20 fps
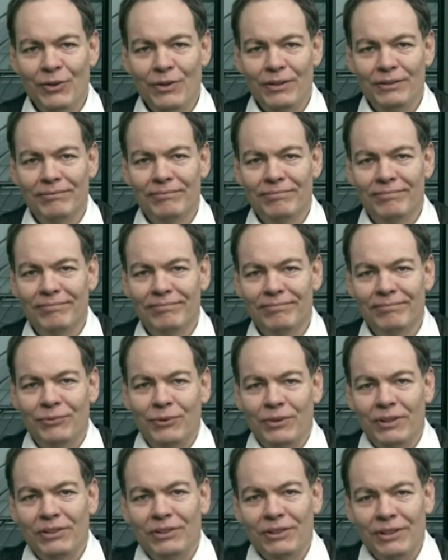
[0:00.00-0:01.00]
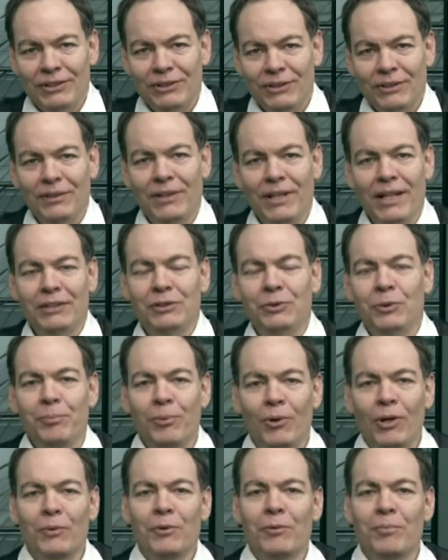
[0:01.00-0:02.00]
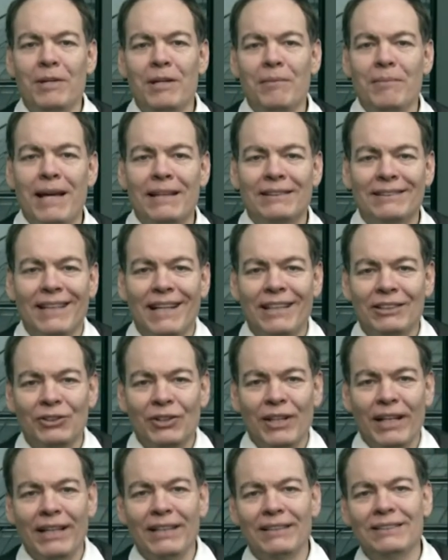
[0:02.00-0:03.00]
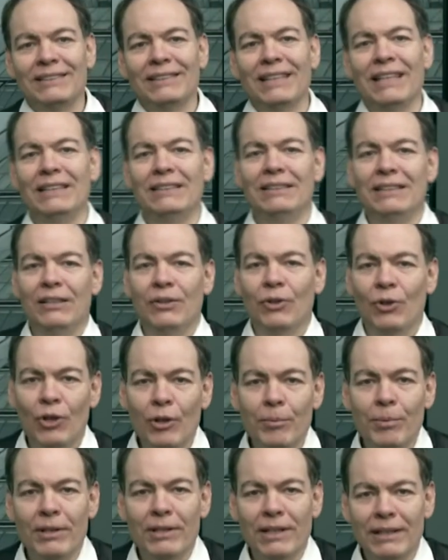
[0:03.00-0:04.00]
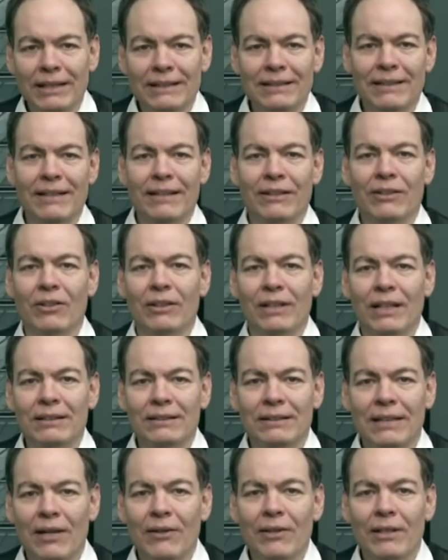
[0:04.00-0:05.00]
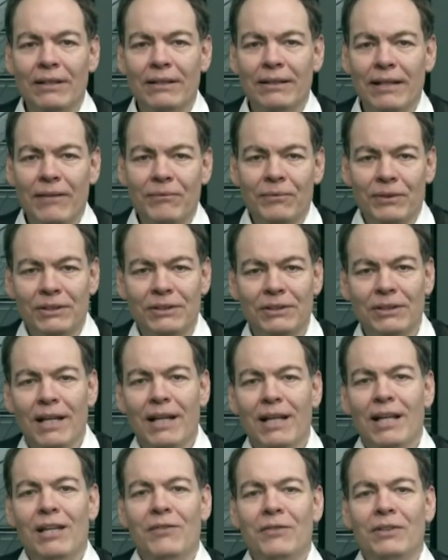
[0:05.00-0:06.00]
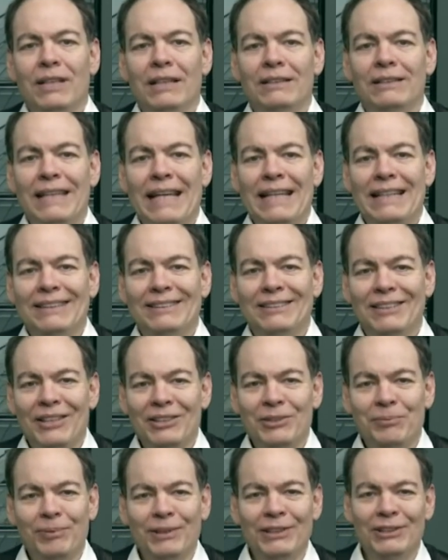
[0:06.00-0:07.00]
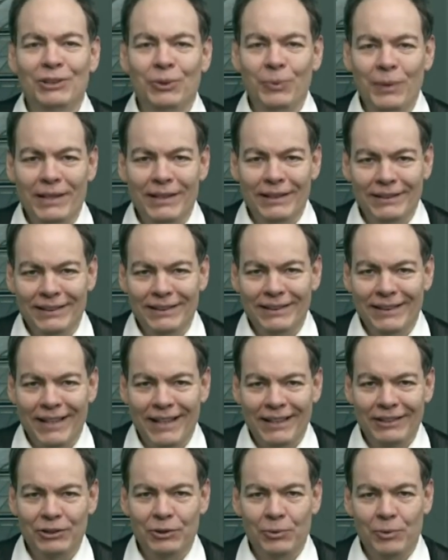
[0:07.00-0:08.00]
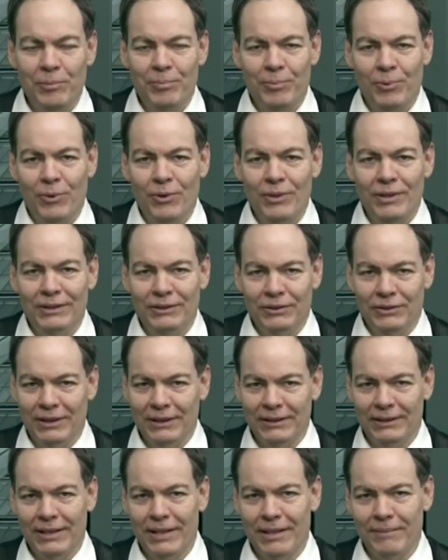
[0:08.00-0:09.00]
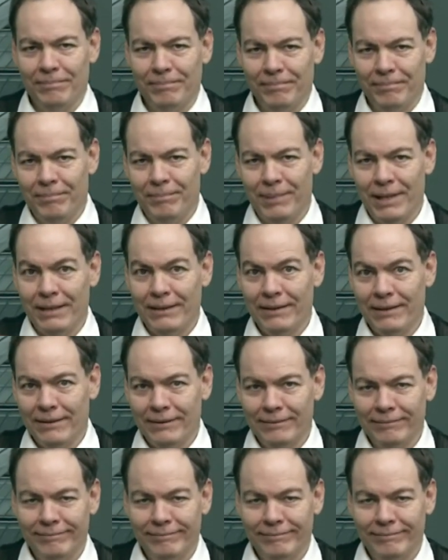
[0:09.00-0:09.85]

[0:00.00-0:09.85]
to do it for this edition of the Keiser Report with me, Max Keiser, and Stacy Herbert. I'd like to thank our guest, Arjen Kamphuis. If you'd like to get in touch, please tweet us at Keiser Report. Until next time, bye, y'all.